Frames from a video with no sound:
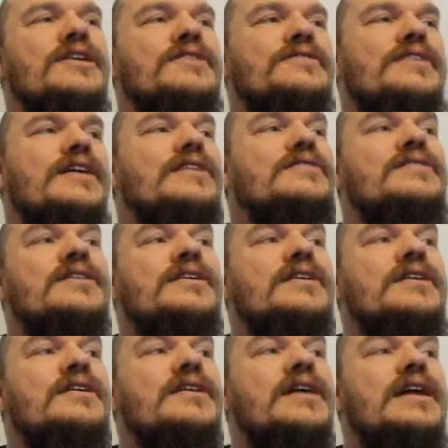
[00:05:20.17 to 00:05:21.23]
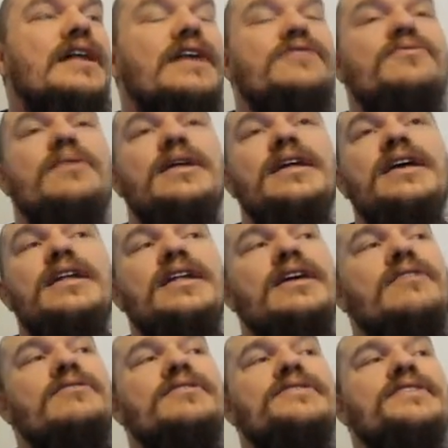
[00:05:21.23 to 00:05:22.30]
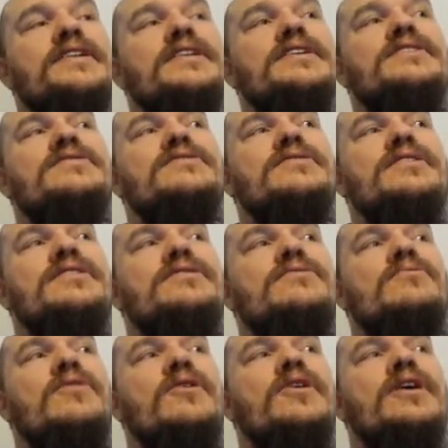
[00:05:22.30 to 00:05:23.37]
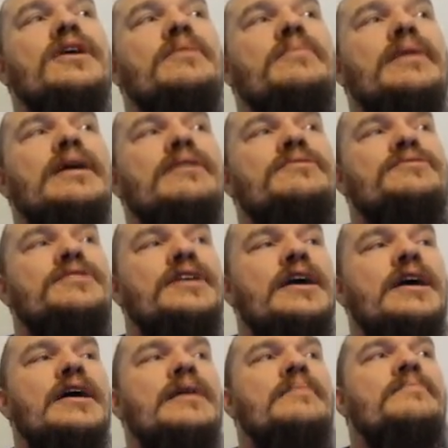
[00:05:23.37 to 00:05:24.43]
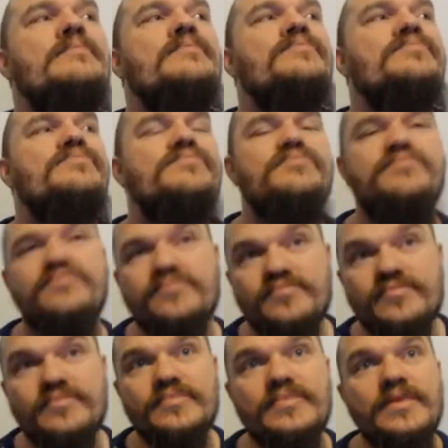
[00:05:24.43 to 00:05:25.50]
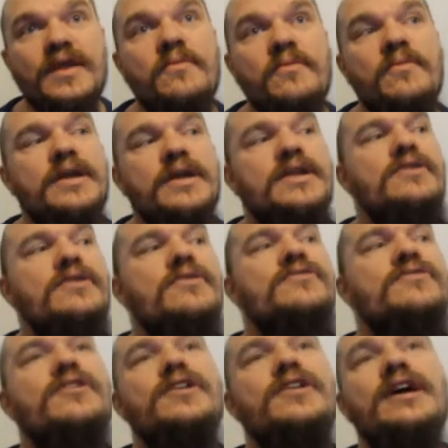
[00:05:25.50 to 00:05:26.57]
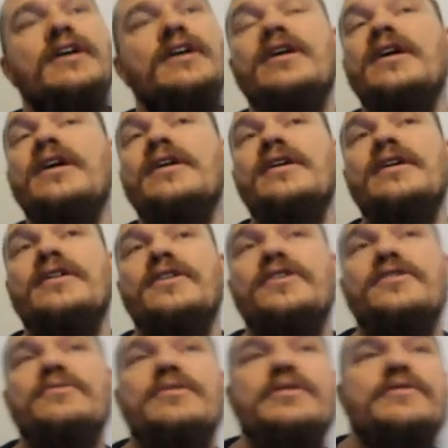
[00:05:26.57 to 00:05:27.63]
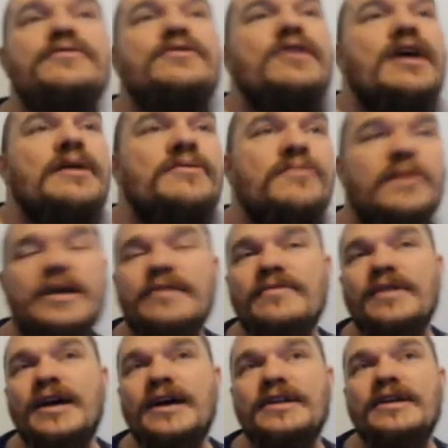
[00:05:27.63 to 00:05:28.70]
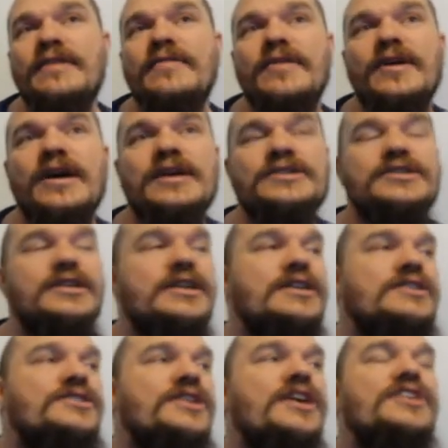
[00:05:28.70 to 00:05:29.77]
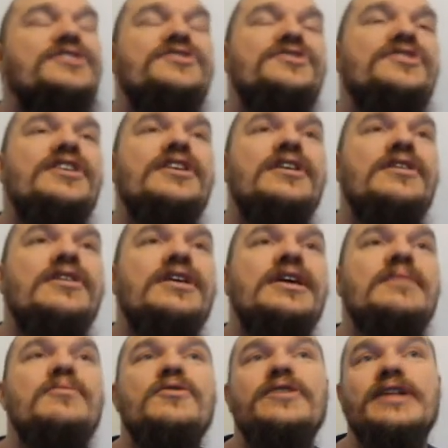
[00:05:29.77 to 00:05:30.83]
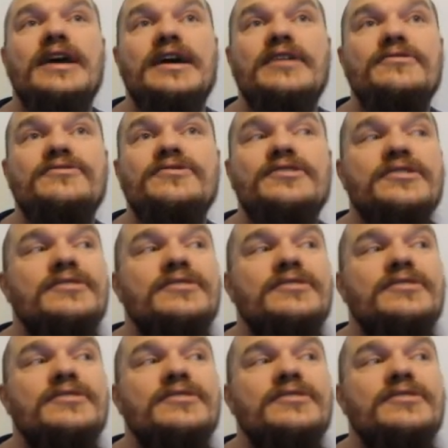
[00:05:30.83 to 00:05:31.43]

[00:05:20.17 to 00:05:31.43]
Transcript: days. And that's really the only settings you need to worry about um, when you're starting out. This is one of the few games where even I never actually changed the keyboard layouts.